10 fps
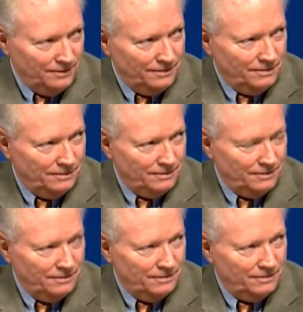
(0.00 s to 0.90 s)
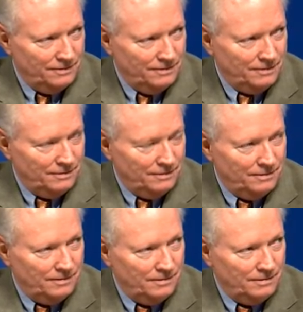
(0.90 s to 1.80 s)
Well,
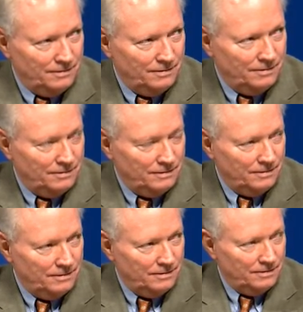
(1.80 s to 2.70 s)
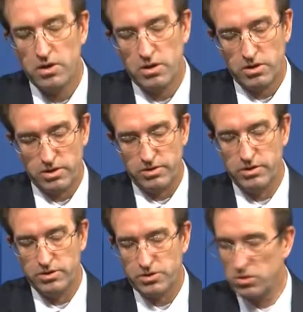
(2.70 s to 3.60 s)
like I said,
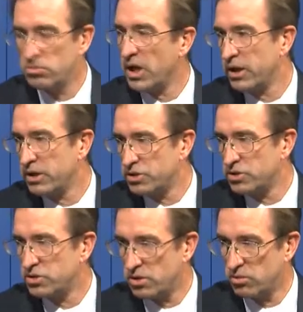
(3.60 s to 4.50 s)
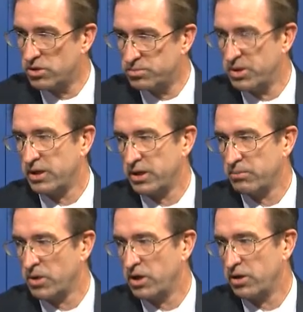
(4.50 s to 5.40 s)
the two main issues that we're
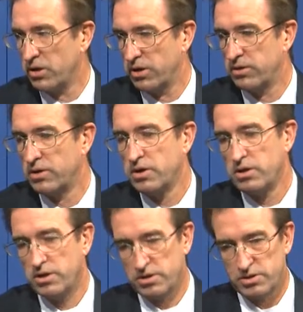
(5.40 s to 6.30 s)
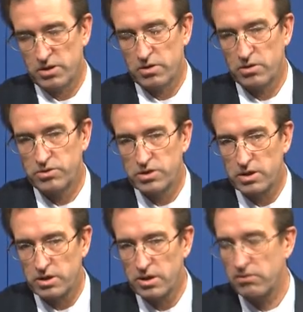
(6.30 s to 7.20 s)
spending money on, as our
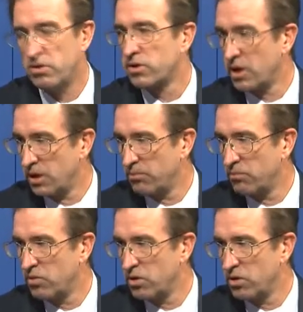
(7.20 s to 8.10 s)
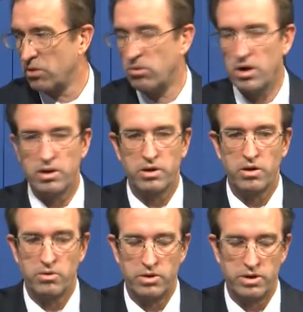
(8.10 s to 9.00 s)
lieutenant governor came a little while
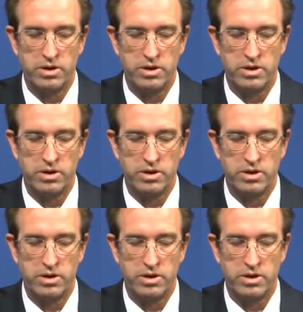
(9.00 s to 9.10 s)
ago, and